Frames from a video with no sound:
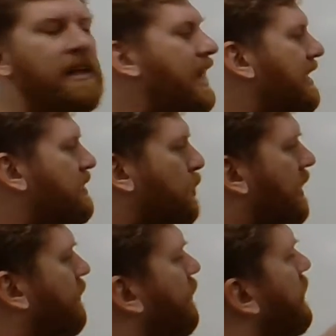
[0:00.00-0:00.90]
That is, when
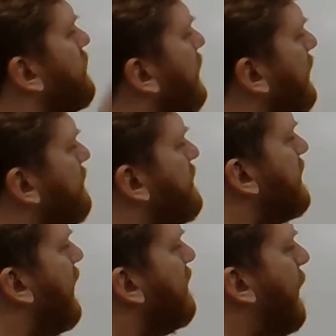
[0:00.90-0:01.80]
it first leaves the
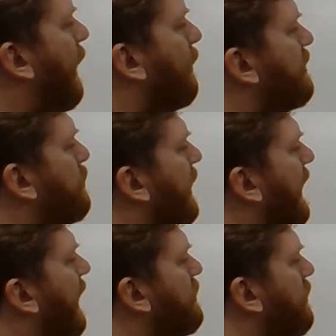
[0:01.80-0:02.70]
sun, the power is spread
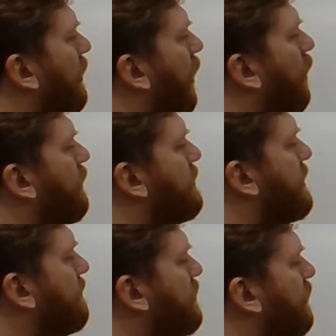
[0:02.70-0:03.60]
out over
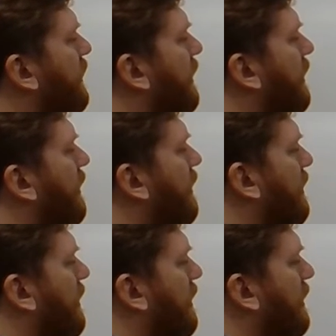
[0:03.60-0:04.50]
some sphere.
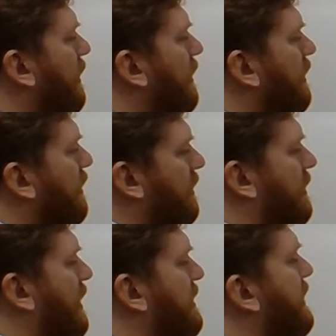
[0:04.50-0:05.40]

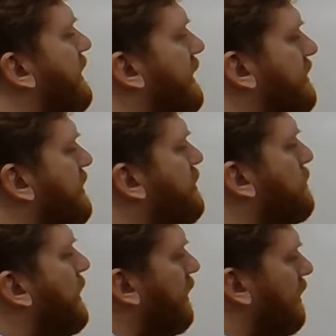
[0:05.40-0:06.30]
Let's say that's this
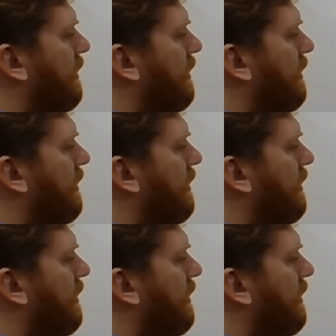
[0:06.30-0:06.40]
big.